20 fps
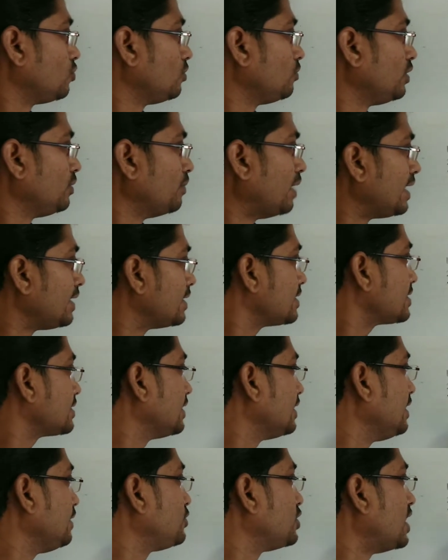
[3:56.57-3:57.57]
will be minus.
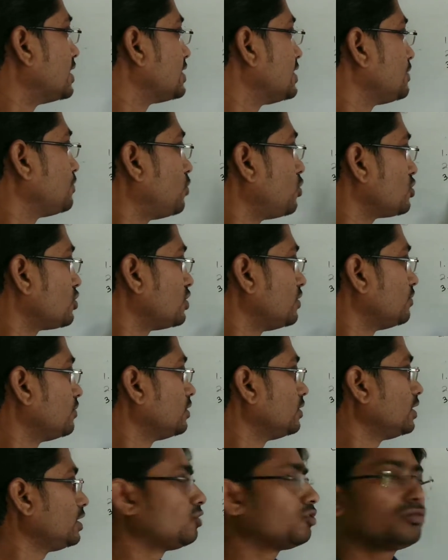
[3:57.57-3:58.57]
If charge is positive,
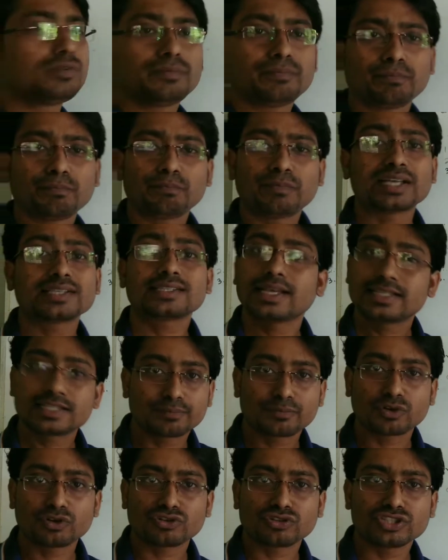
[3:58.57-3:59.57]
then it will be plus as a
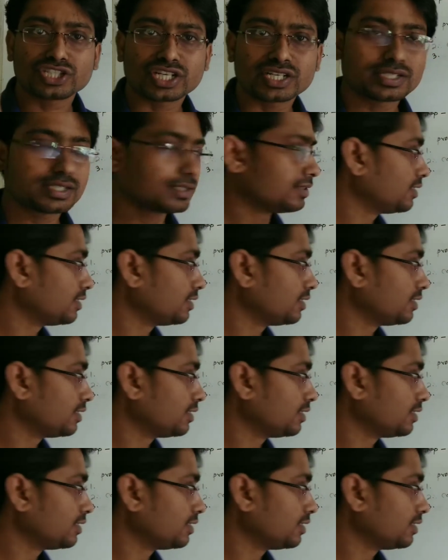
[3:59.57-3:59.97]
proton charge.